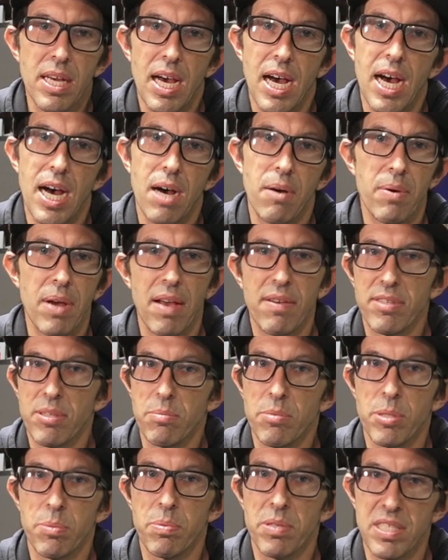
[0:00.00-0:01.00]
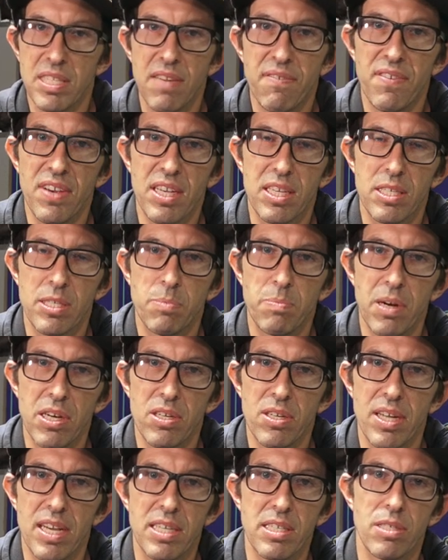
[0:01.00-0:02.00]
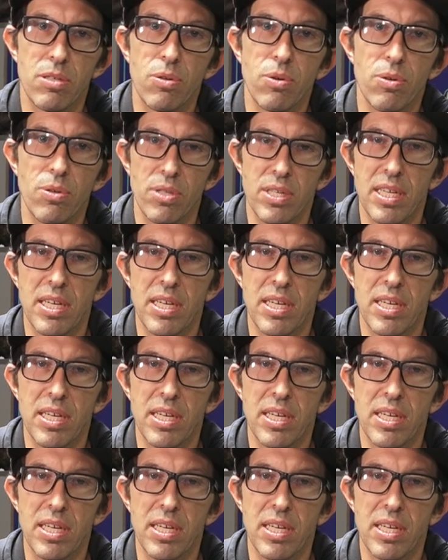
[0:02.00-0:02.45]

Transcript: Uh, we have some specific specialized tools